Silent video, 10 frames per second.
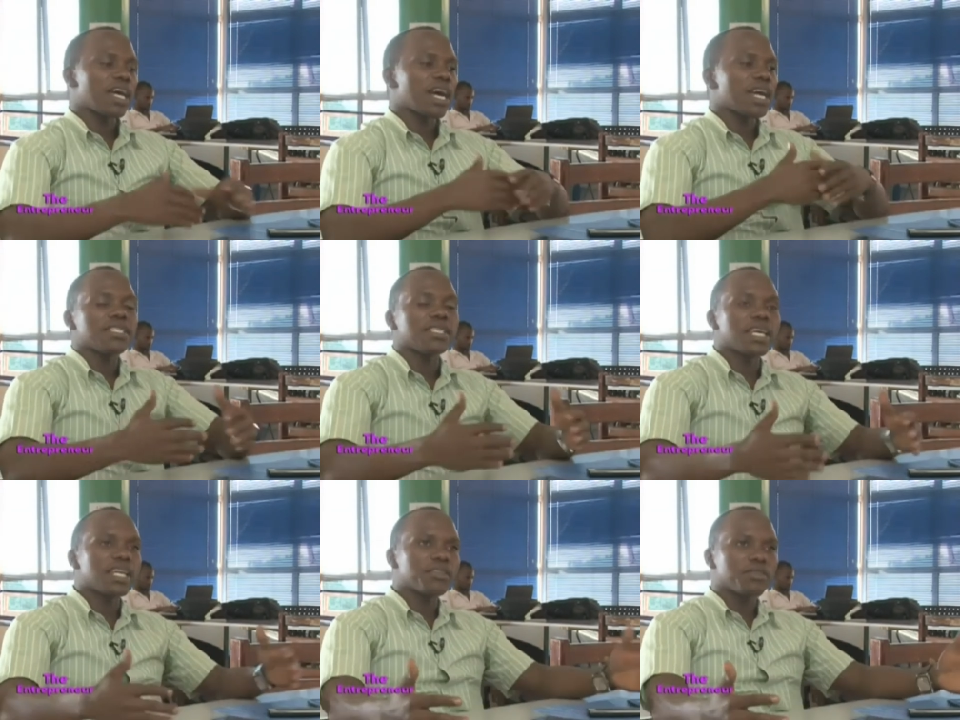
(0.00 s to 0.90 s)
and share
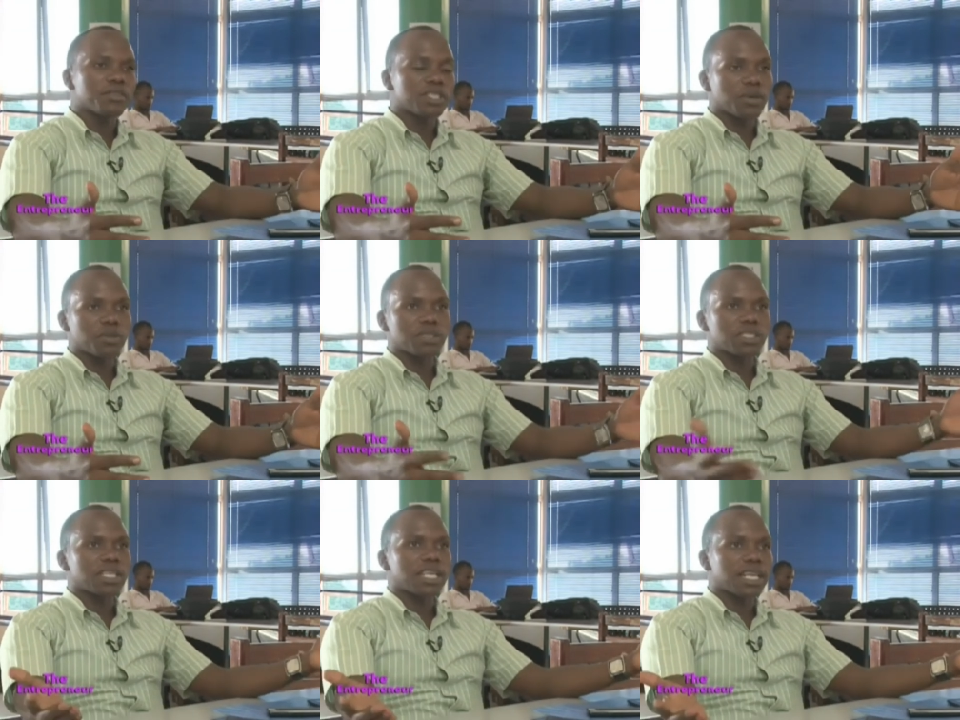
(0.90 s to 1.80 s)
that future
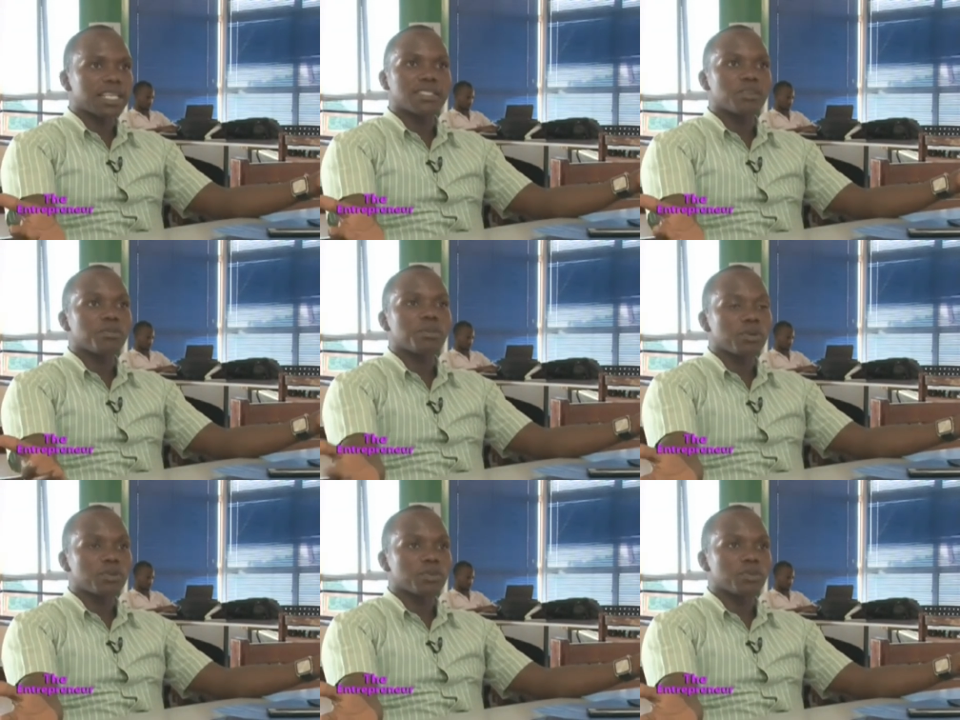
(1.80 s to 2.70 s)
with the rest of
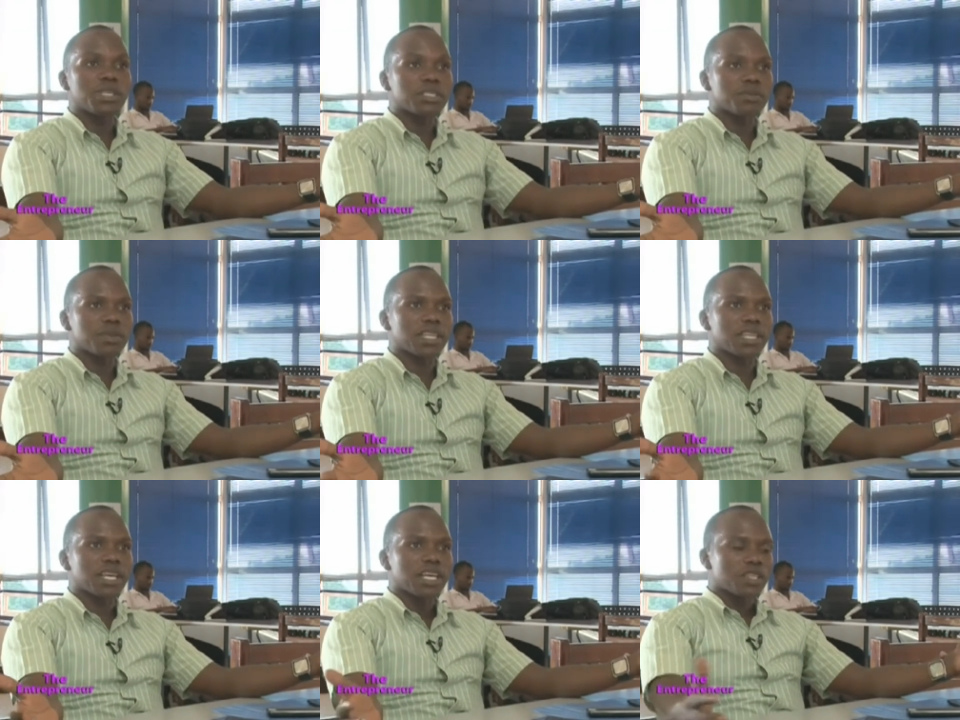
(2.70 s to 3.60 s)
people you meet with.
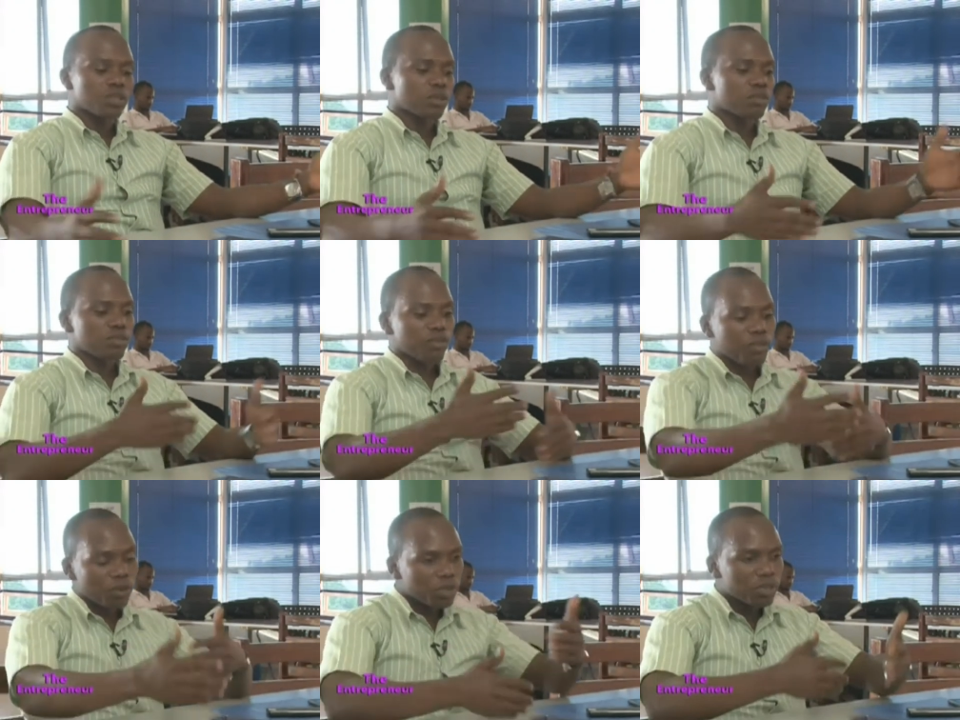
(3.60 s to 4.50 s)
So
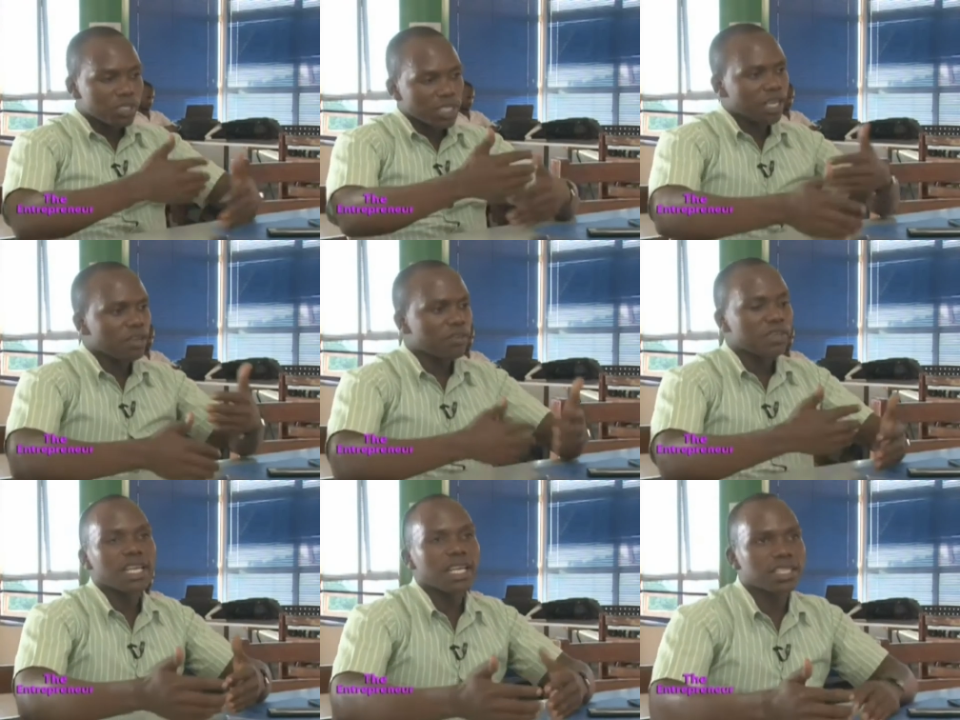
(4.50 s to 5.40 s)
from those kind of
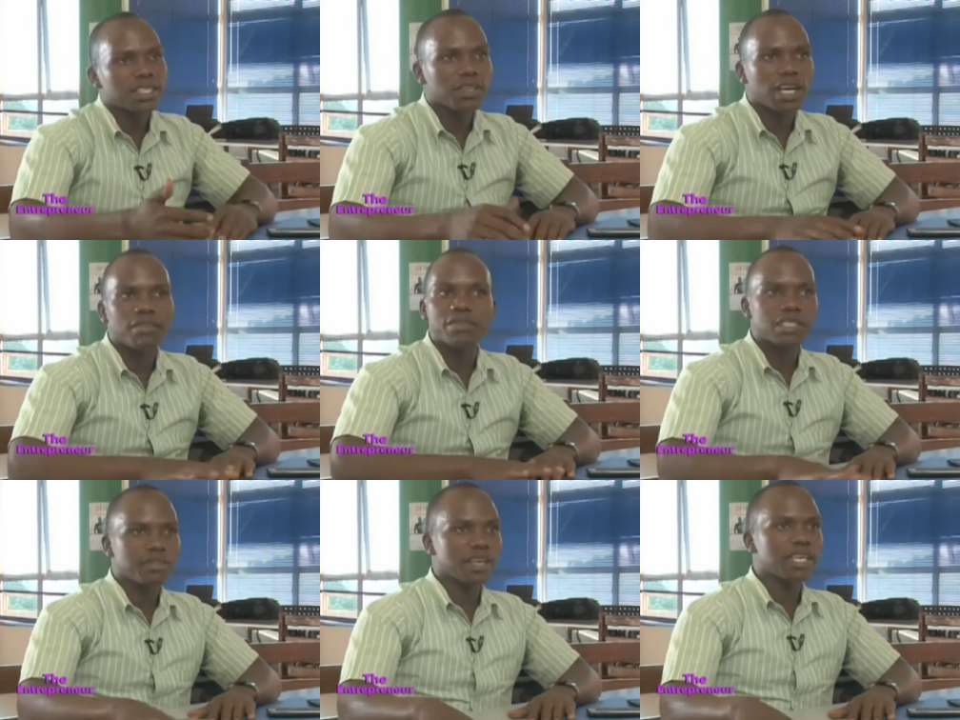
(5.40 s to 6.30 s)
interaction you have with
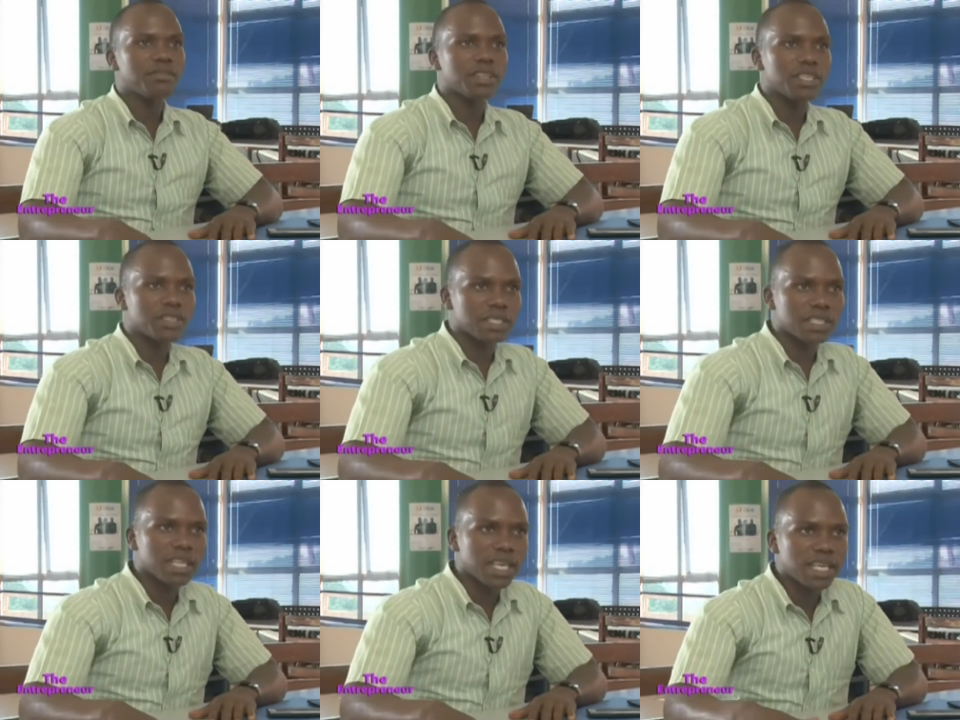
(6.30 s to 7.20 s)
different videos,
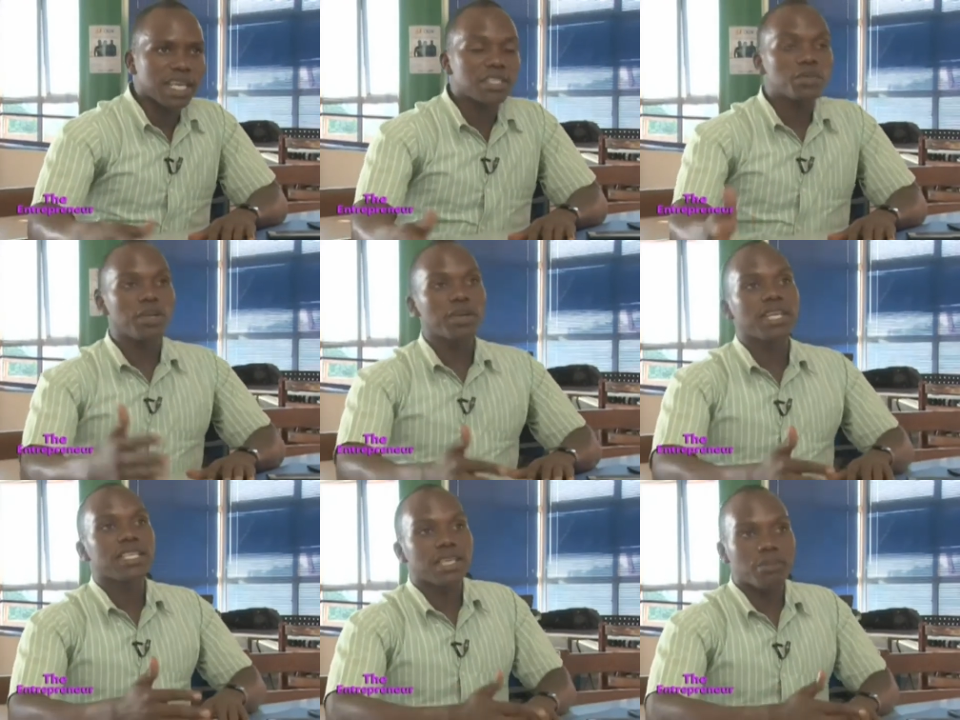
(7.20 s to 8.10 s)
that's where you get
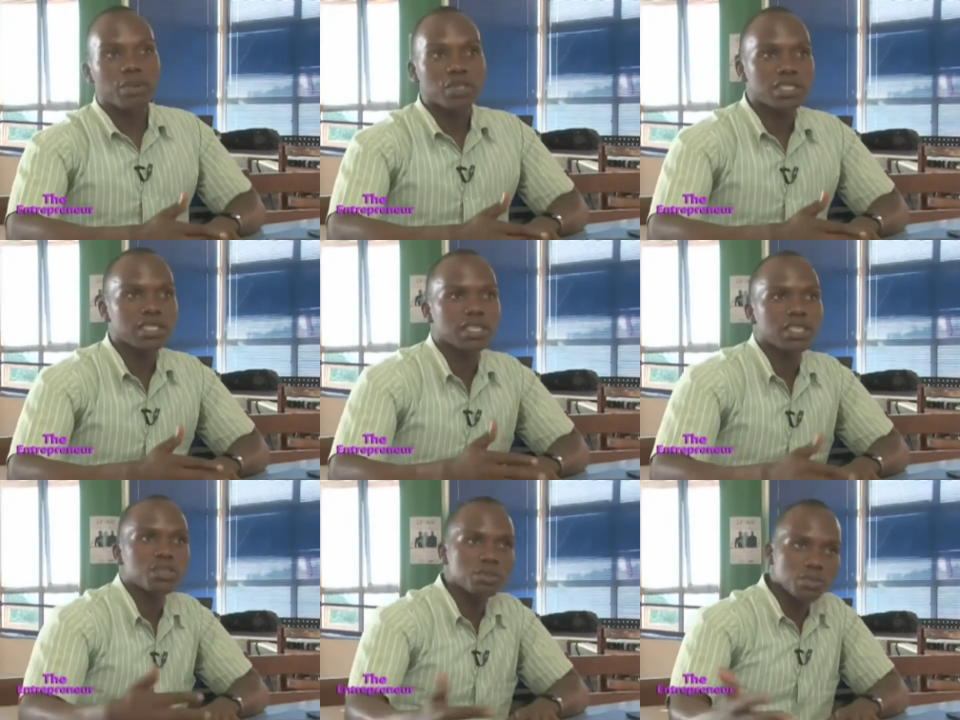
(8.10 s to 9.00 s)
the support
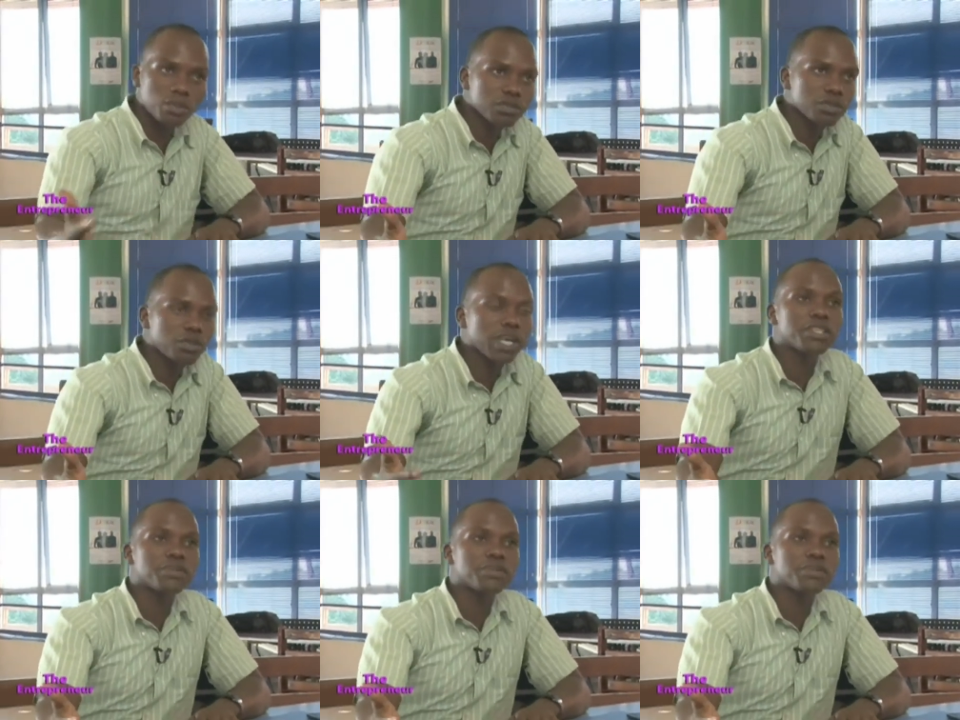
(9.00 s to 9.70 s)
to get